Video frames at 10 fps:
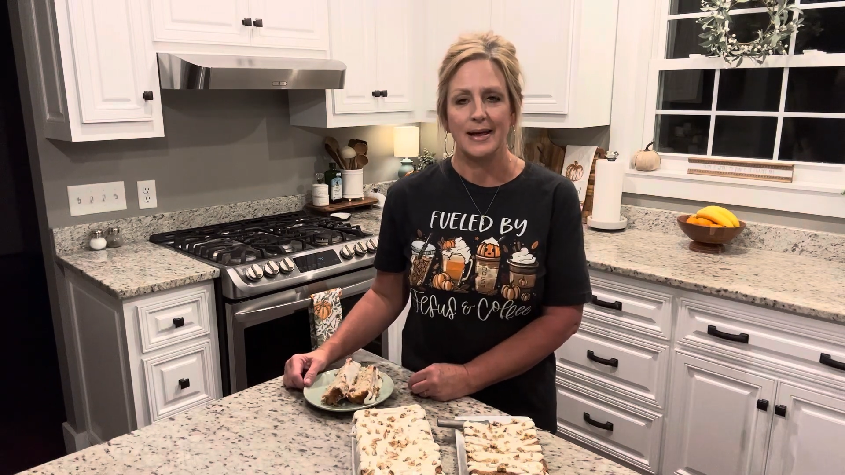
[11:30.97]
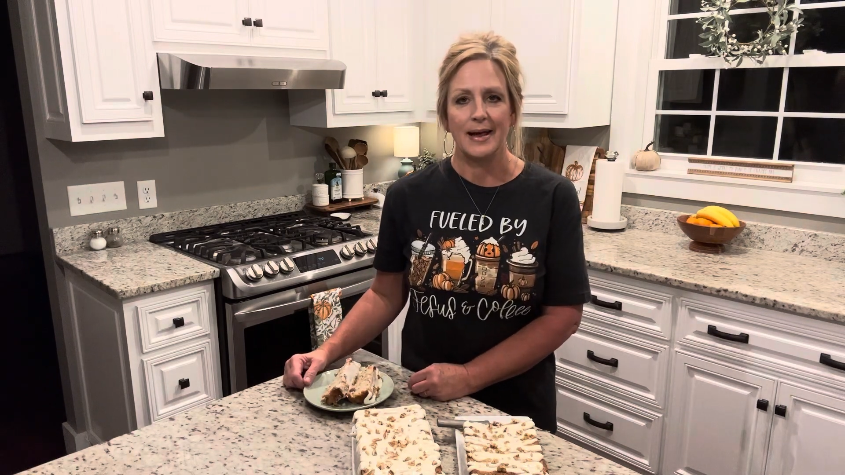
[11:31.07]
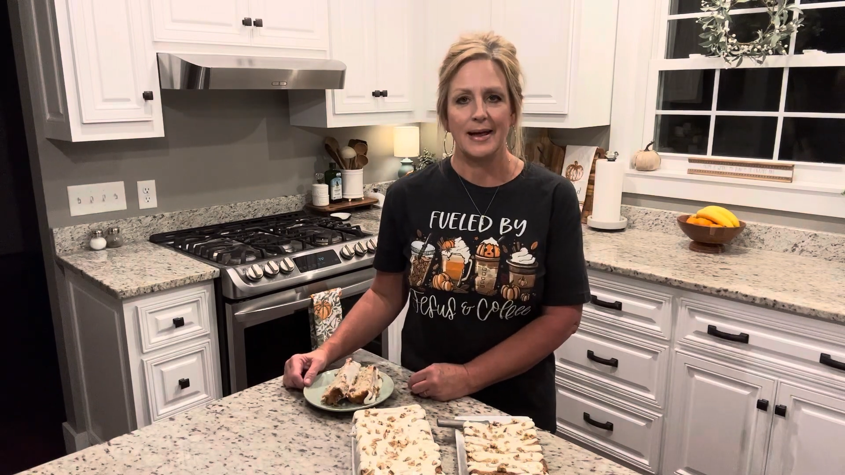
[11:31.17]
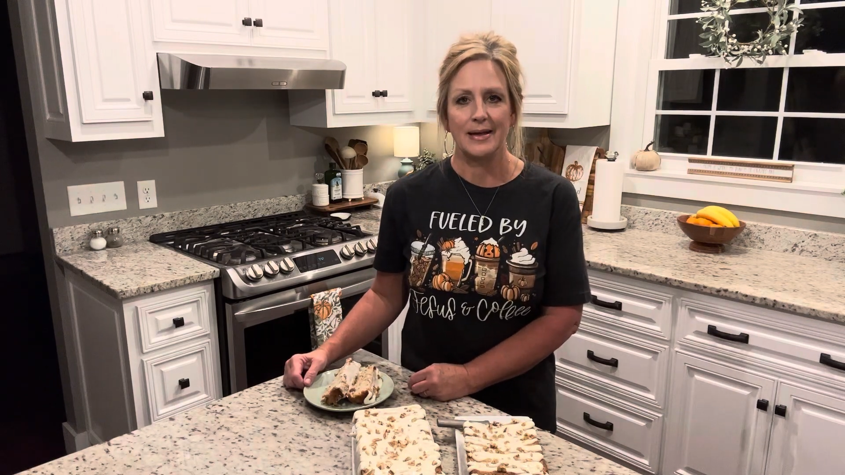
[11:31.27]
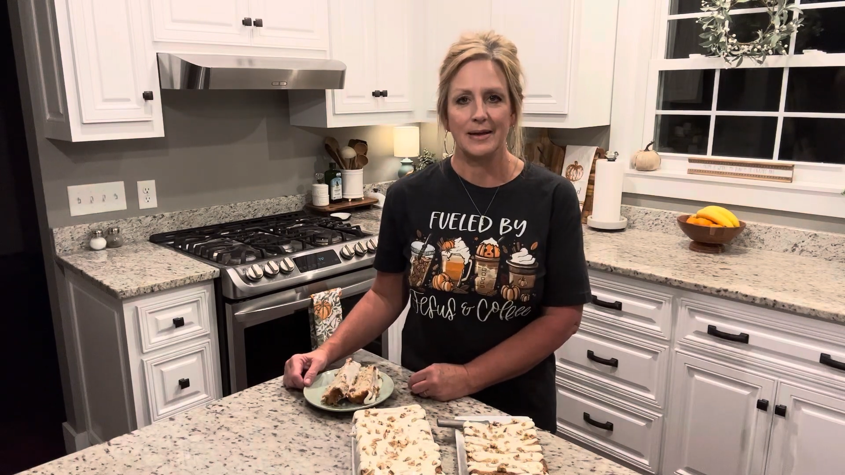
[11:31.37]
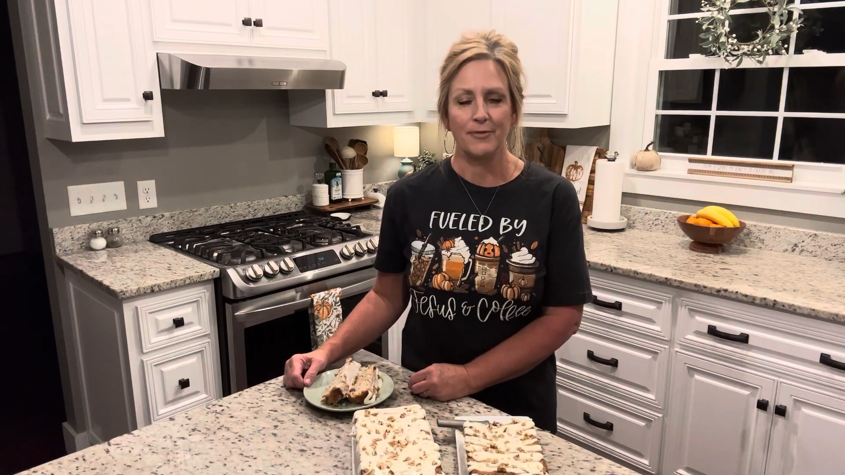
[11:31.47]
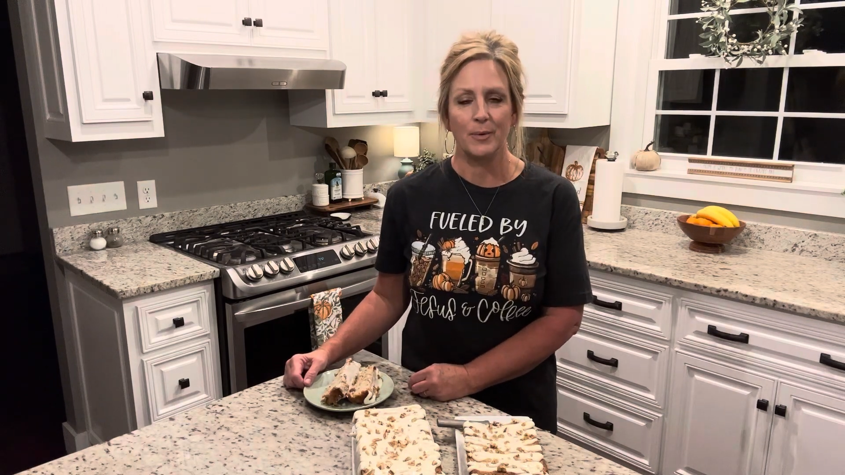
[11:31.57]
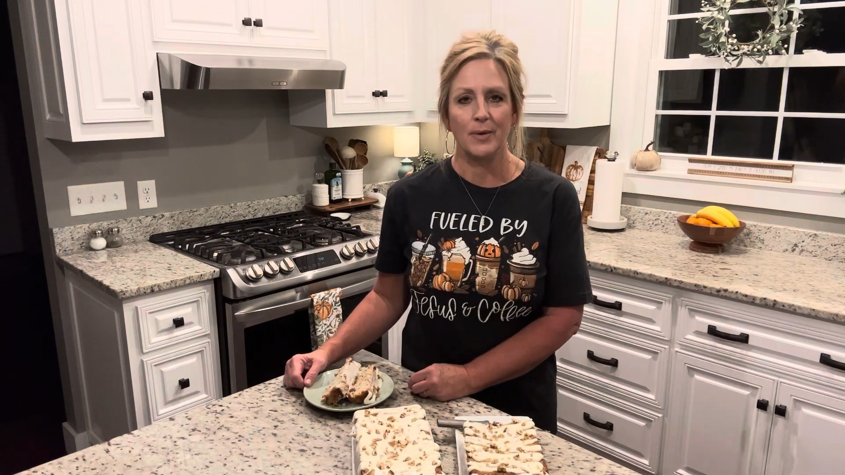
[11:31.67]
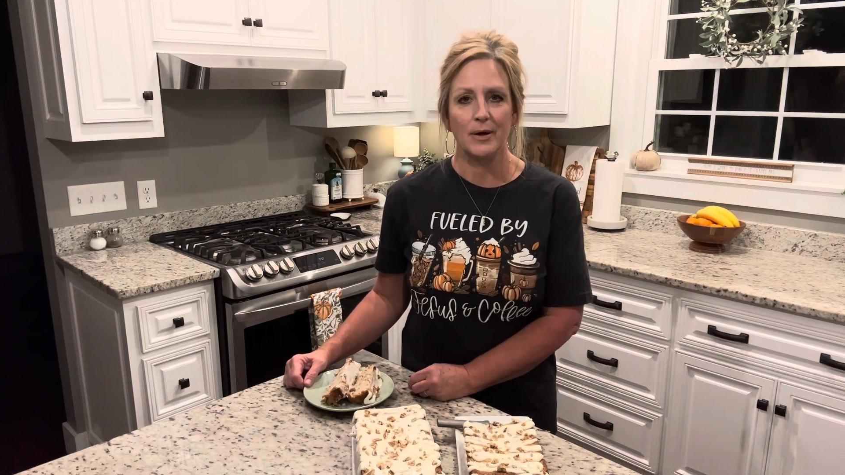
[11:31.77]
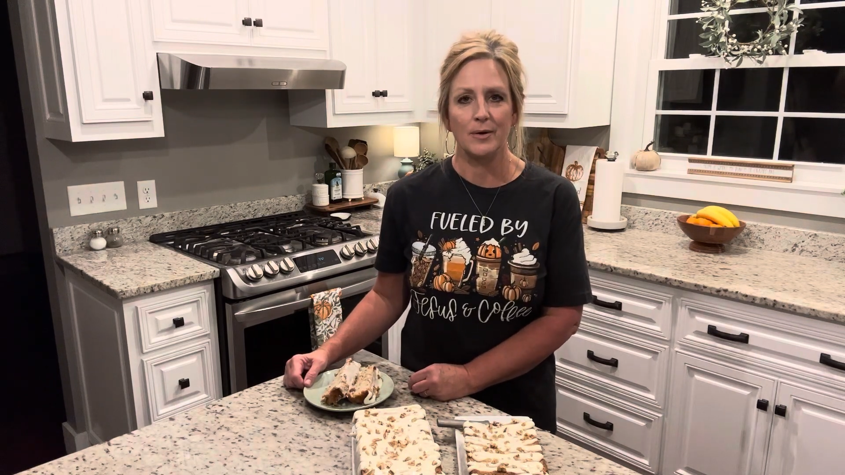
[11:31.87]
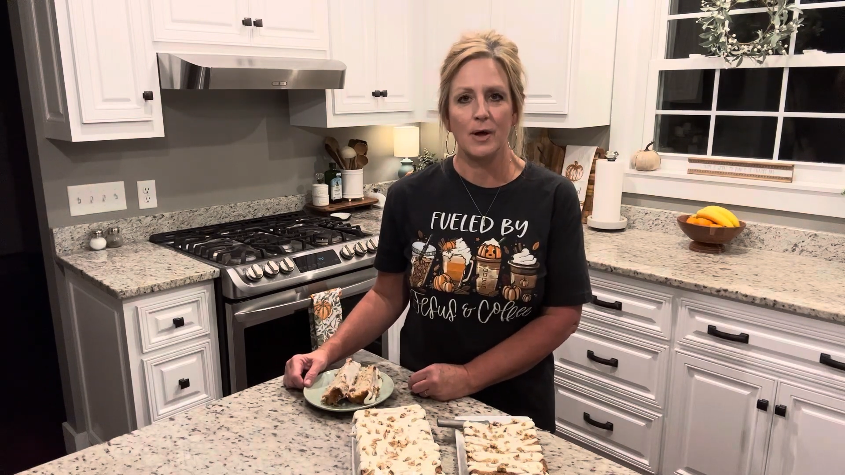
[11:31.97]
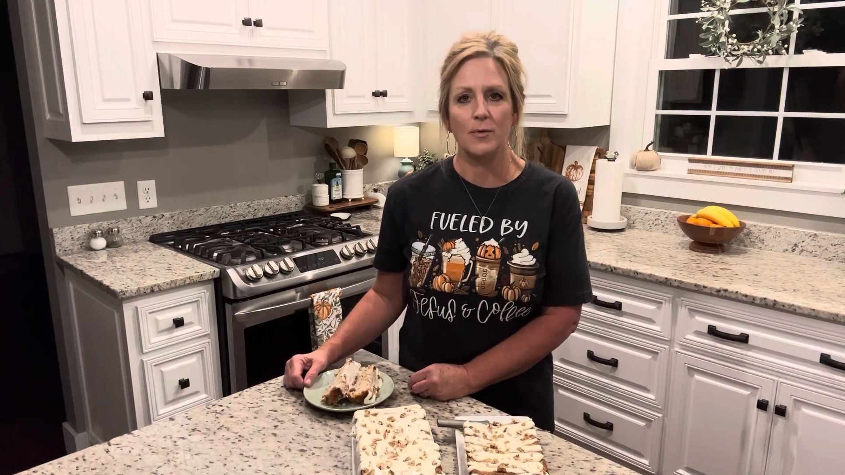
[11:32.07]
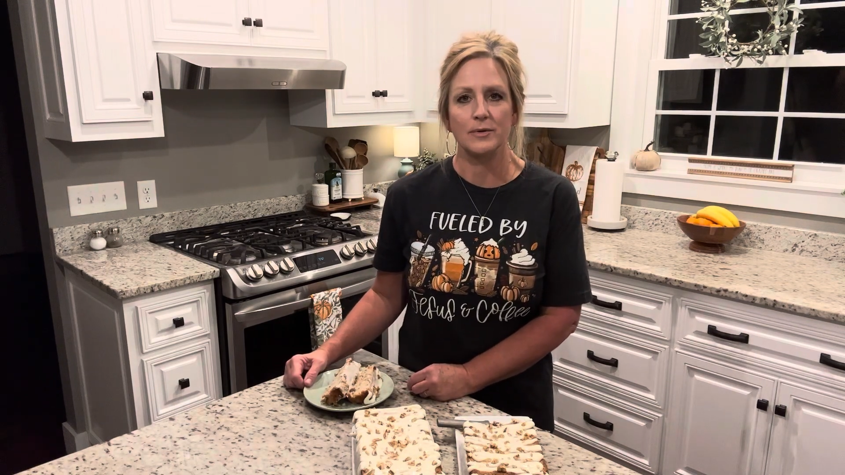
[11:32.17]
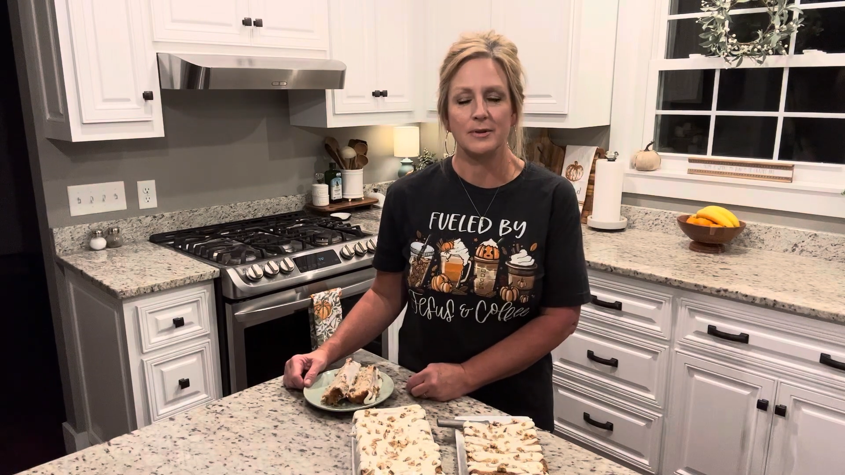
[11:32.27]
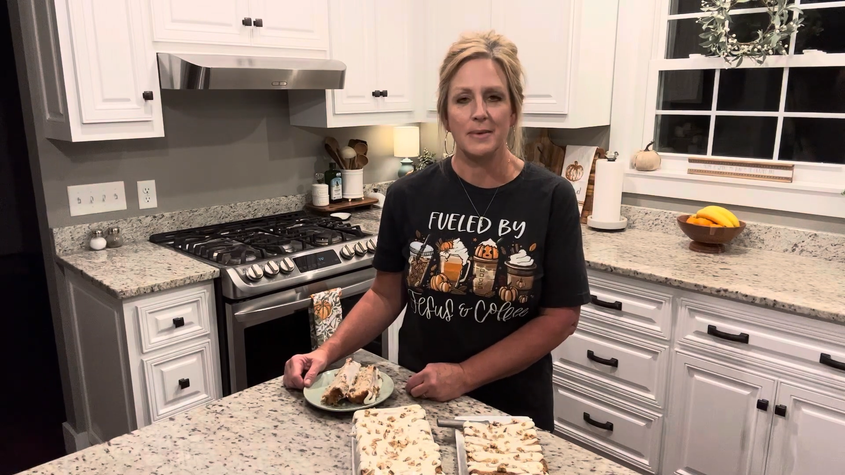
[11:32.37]
and if you will, go
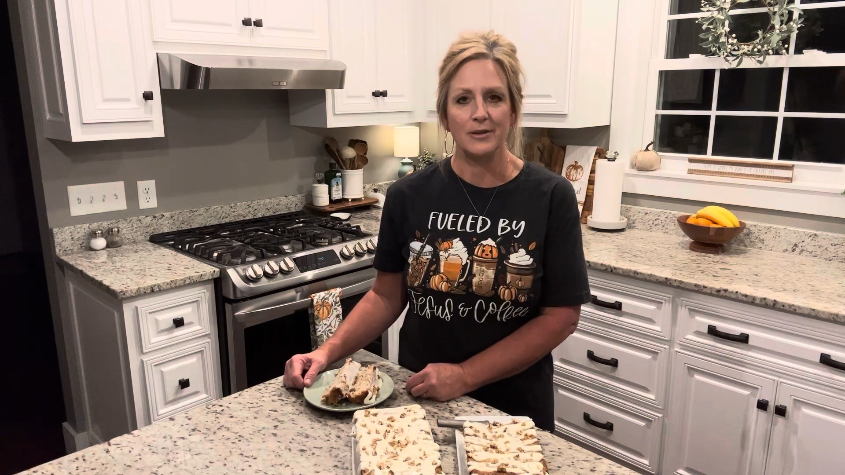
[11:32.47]
onto my